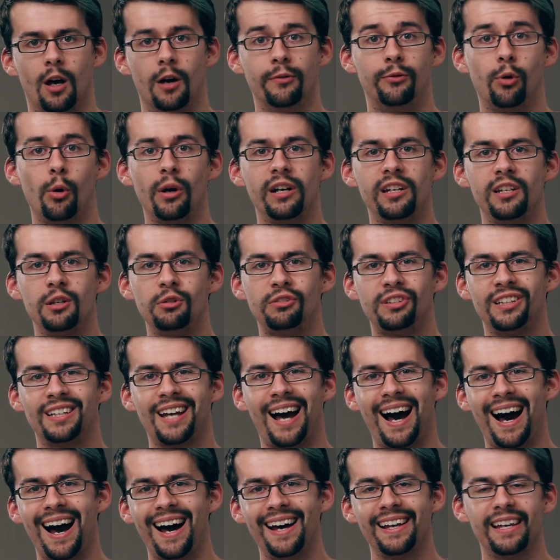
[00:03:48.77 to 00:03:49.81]
Avoid using
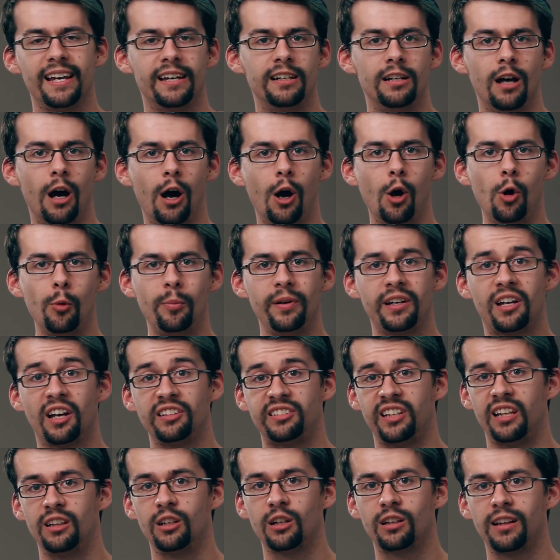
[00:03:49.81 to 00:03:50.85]
I and O because
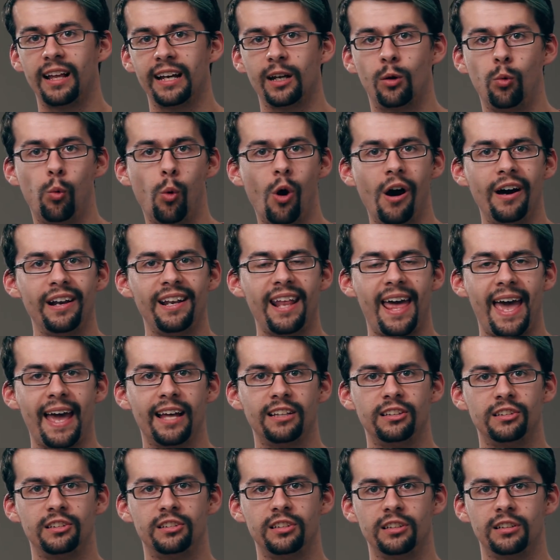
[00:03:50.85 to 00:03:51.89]
they look like 1
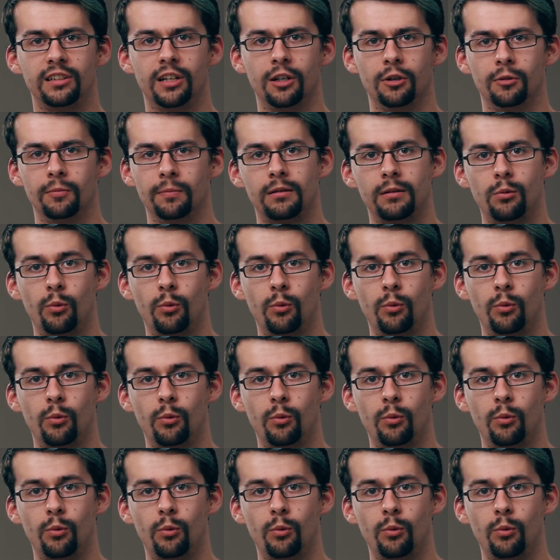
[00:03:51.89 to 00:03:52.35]
and 0.